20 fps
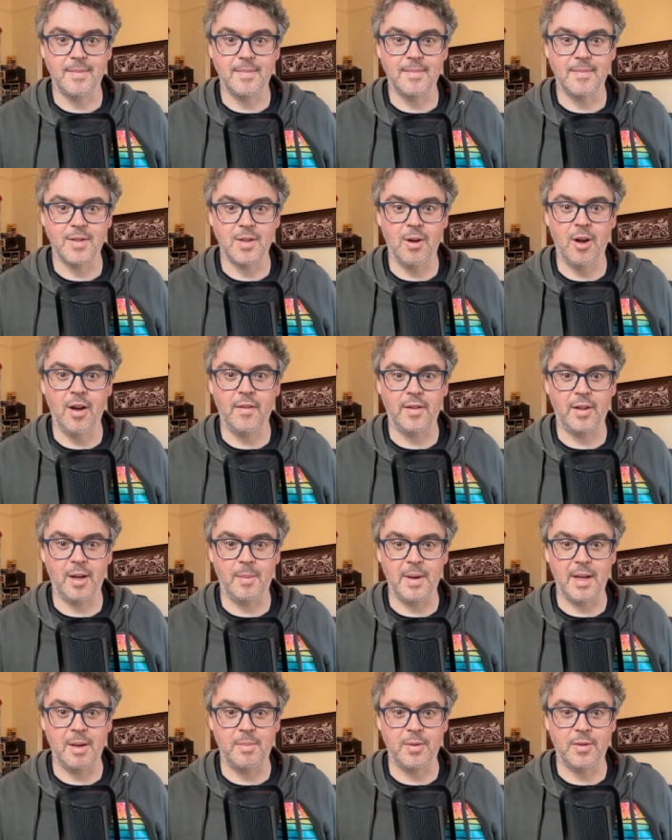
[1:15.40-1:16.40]
So hopefully I'll
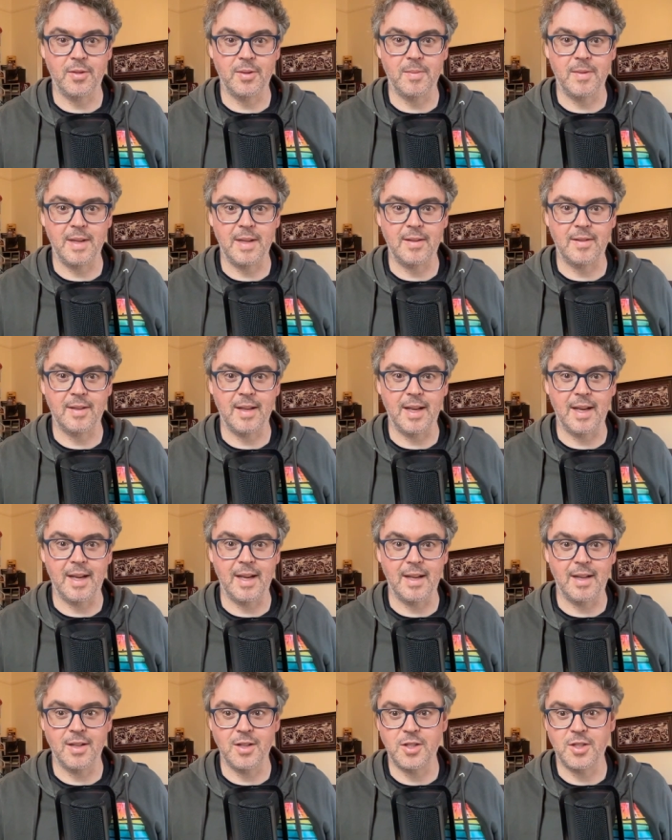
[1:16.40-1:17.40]
be able to put some things
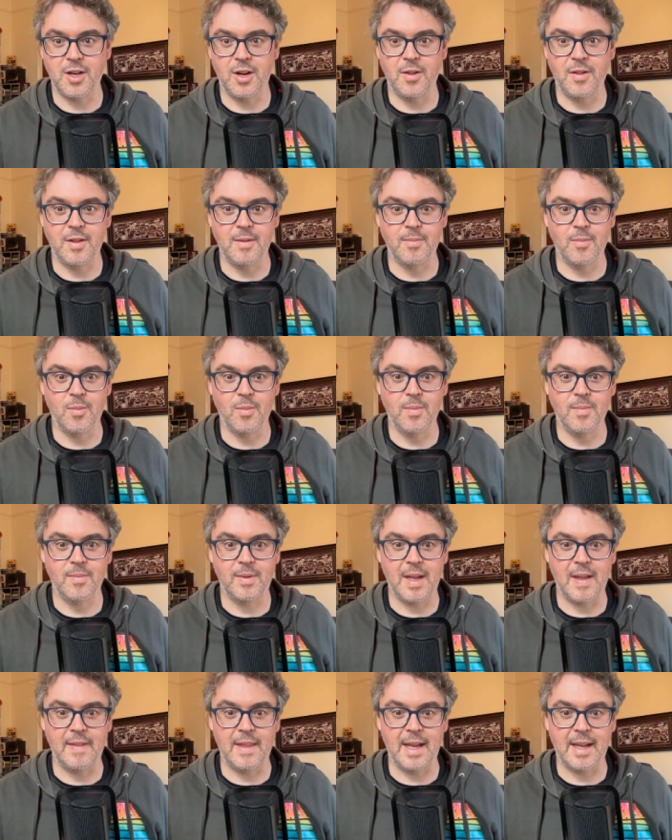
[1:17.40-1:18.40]
there and show that,
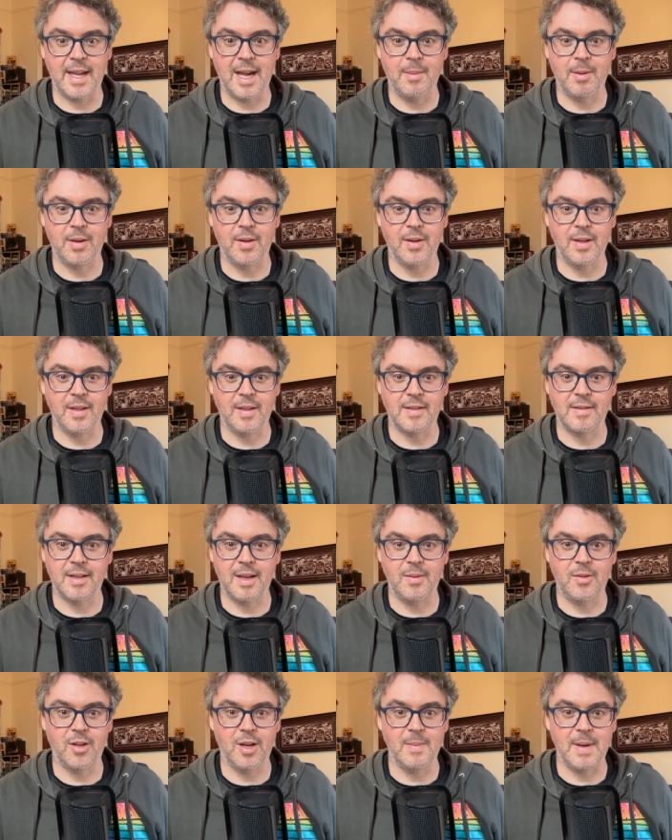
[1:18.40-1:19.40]
get that camera going at the
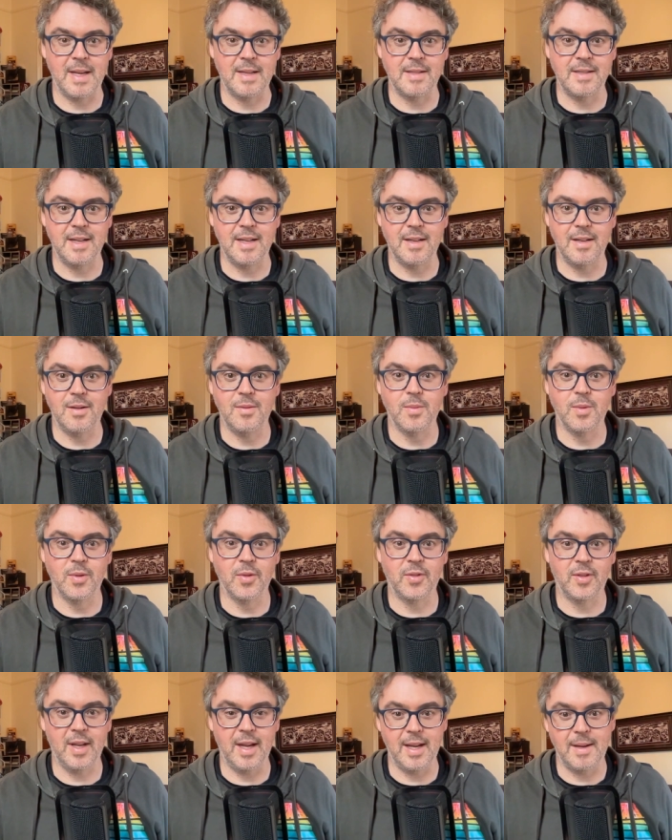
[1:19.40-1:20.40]
same time as needed. We'll
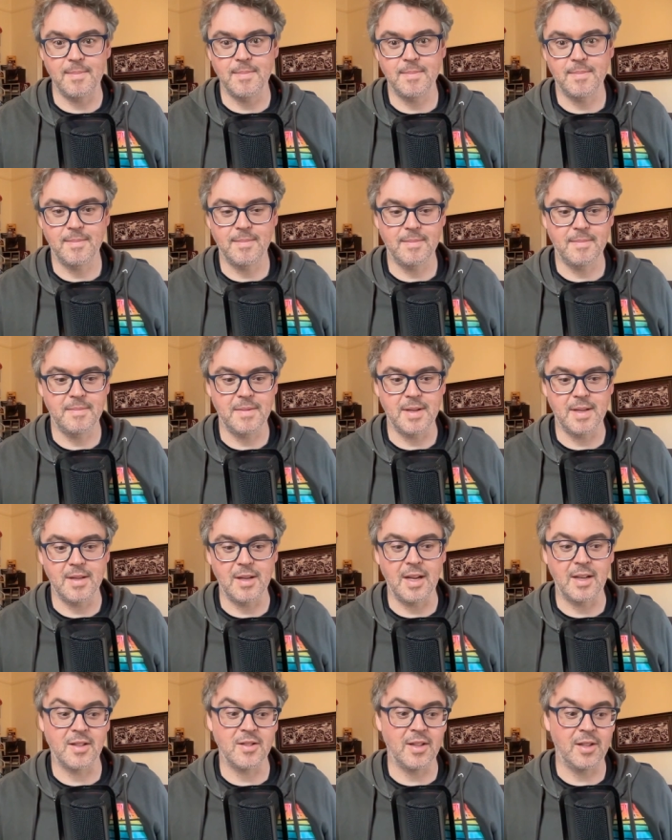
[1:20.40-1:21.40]
see
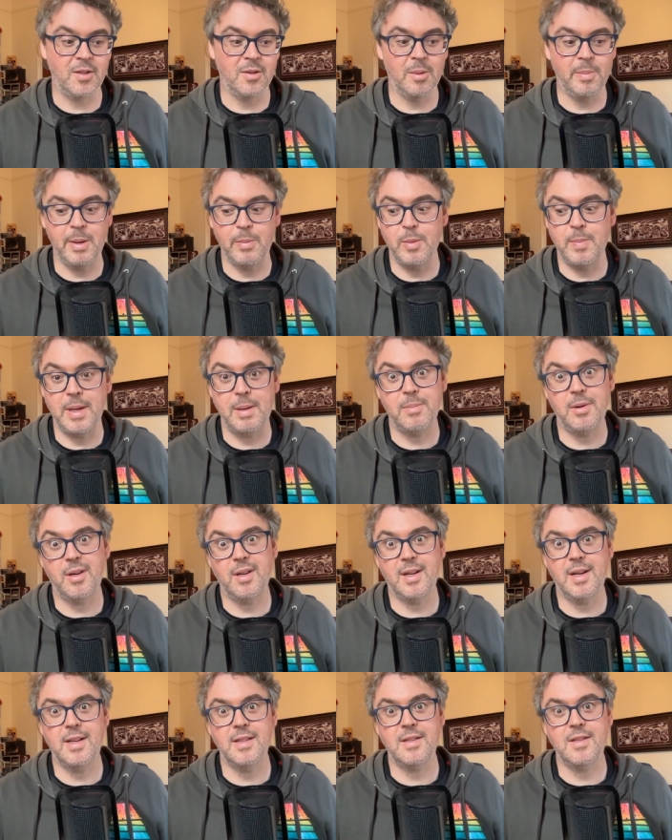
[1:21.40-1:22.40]
because uh, I do a Peppa Pig
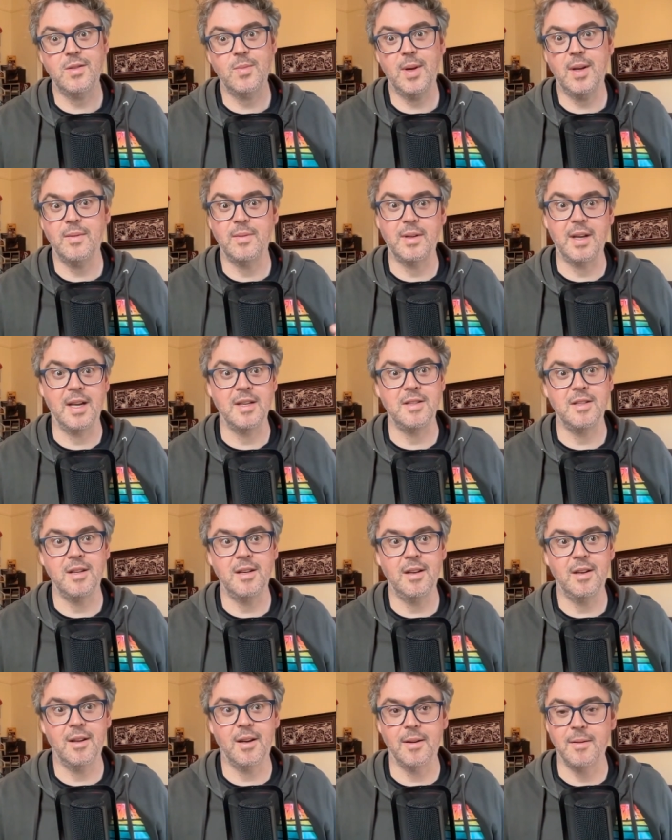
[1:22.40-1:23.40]
podcast as well, in case you
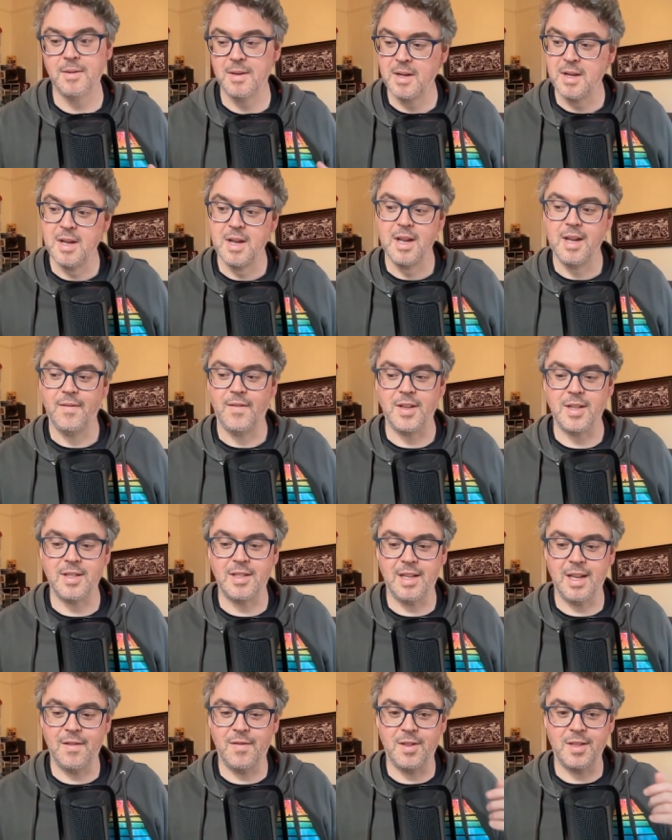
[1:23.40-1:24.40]
didn't know. If you're
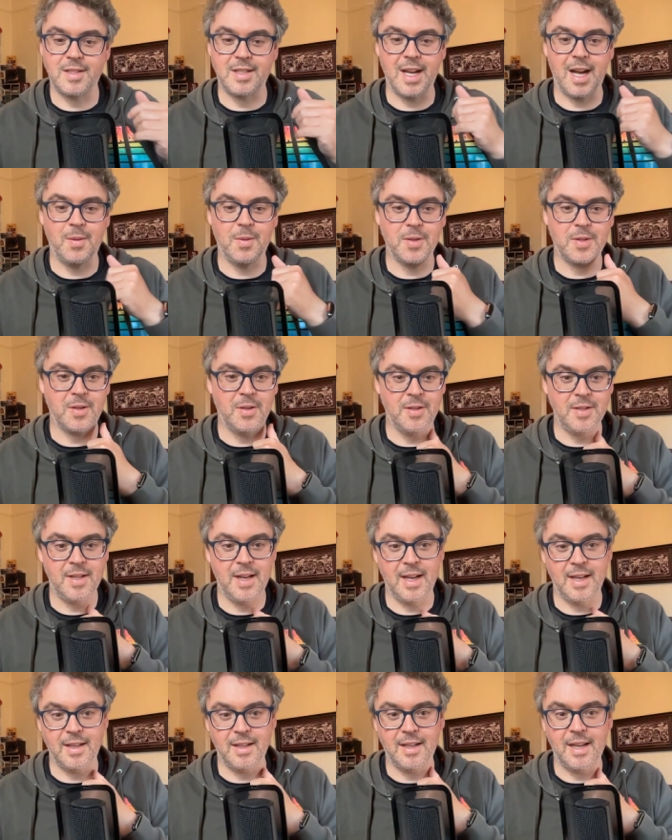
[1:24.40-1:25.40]
just here for the Star Wars
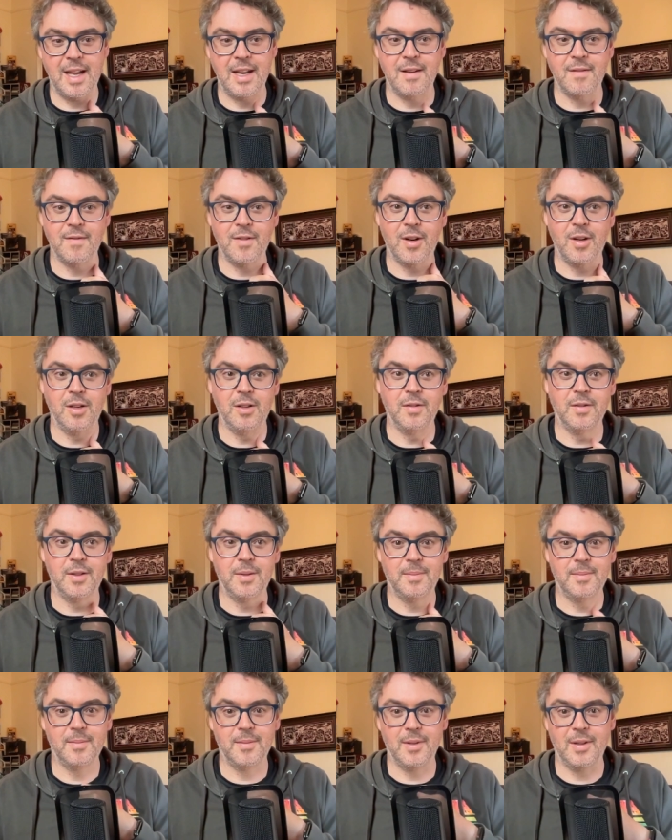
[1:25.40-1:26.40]
content, get involved
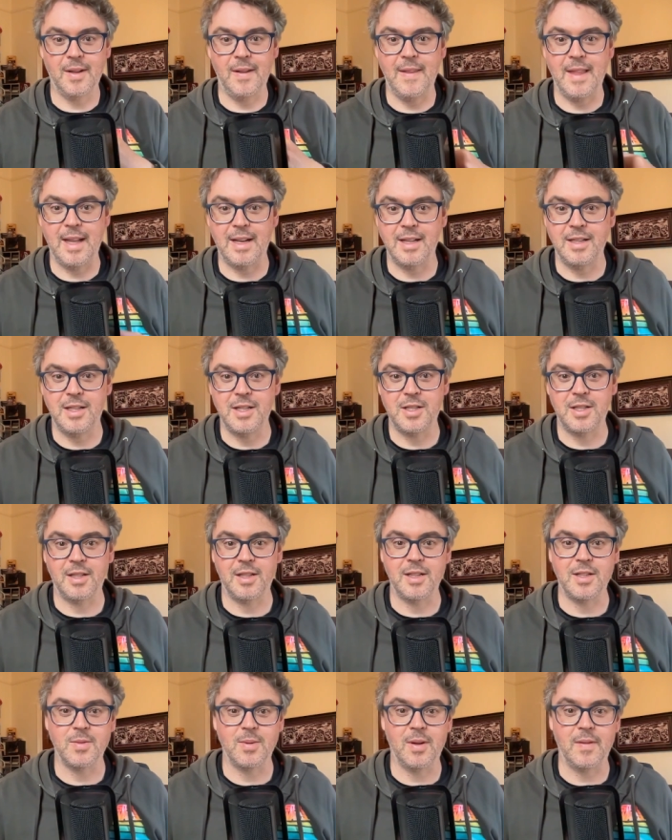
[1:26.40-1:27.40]
and that
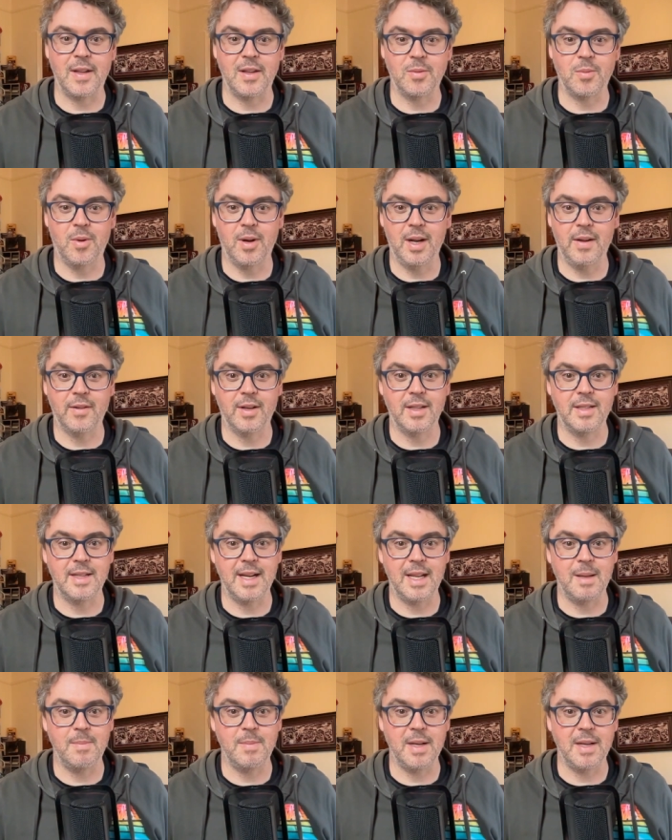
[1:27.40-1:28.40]
additionally as well. That's why I've got
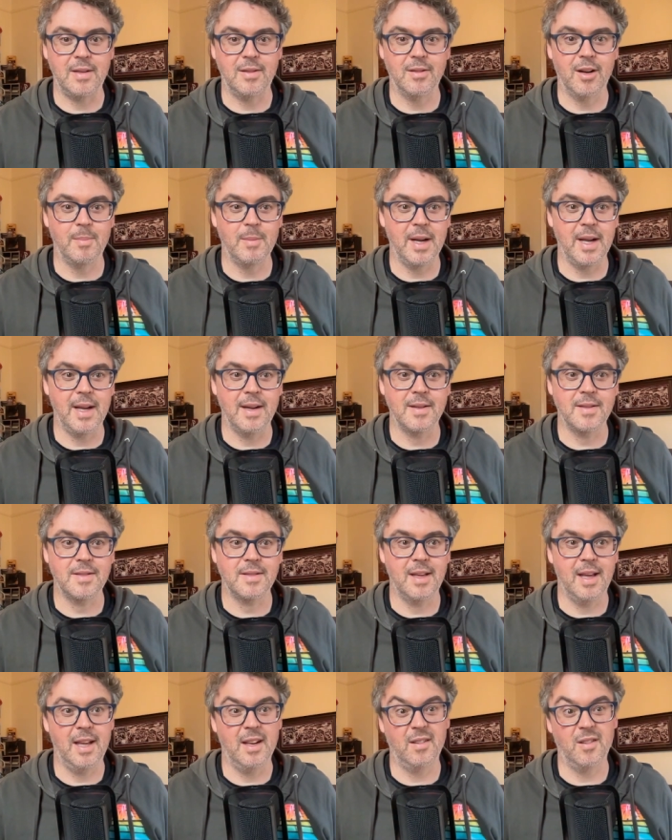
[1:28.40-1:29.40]
daddy pigs around my house
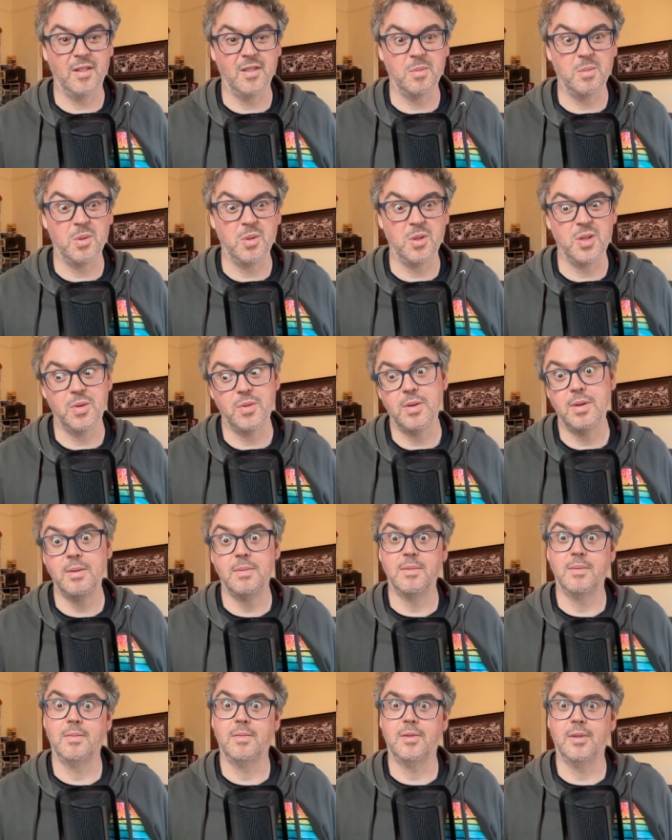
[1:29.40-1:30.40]
and I've got small children.
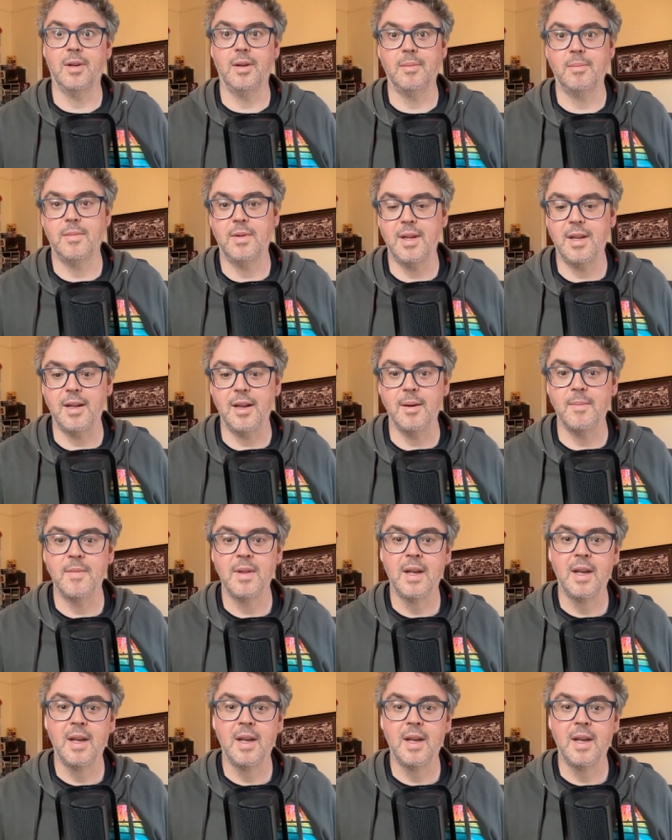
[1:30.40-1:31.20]
So there you go.